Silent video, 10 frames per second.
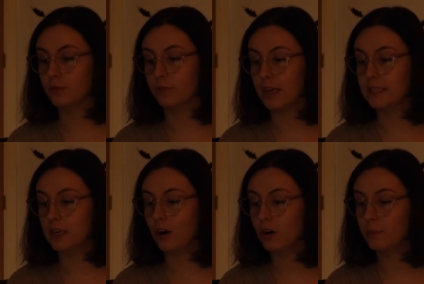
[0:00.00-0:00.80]
of West
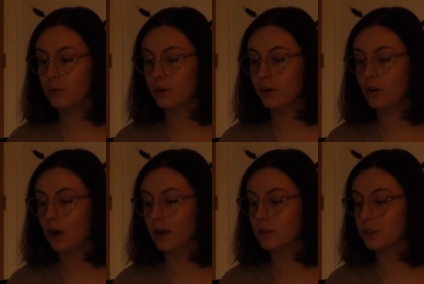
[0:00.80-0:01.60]
Harbor.
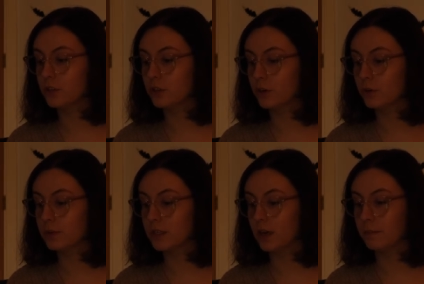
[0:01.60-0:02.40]
I assume
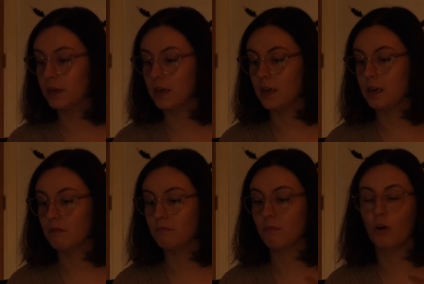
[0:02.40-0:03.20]
it's going to
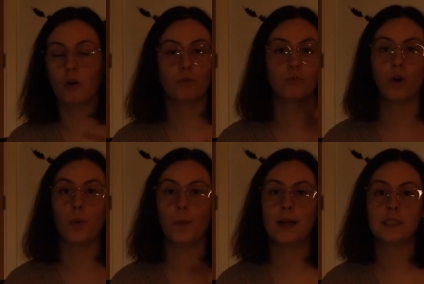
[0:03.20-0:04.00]
be all
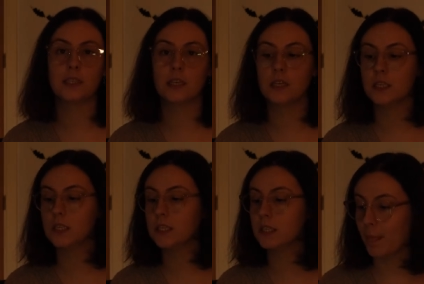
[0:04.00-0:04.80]

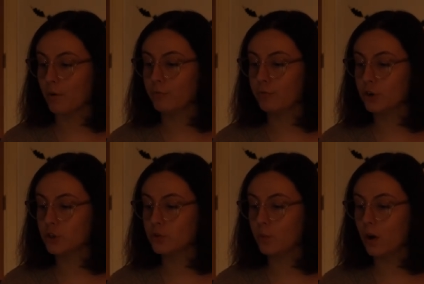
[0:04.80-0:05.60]
romances.
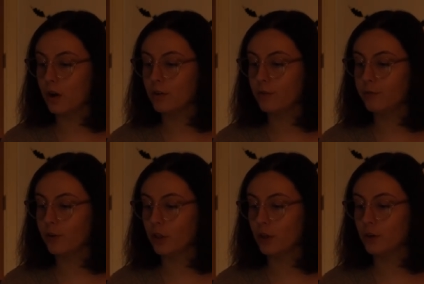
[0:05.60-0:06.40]
First one
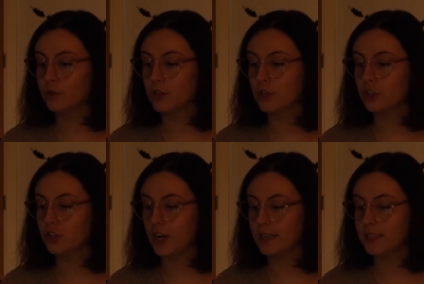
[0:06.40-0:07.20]
follows
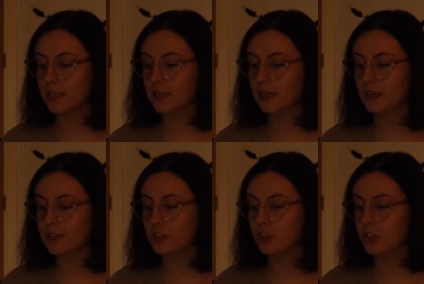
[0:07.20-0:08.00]
Jessica
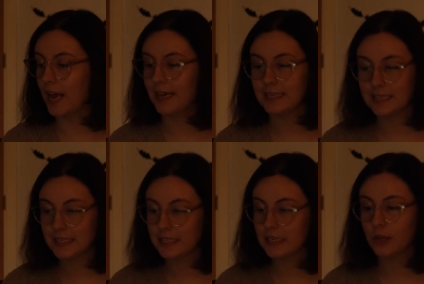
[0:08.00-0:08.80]

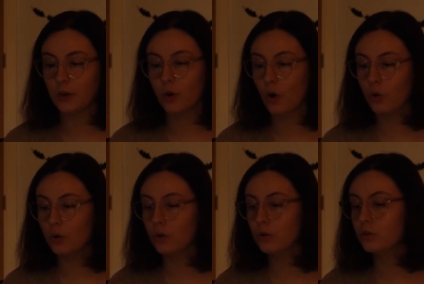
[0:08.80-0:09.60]
Jess
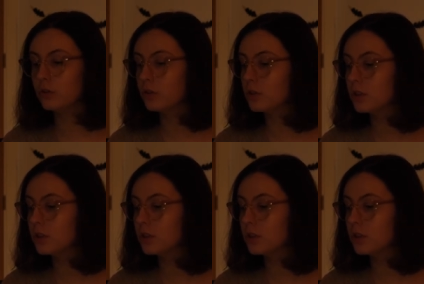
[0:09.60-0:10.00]
Gold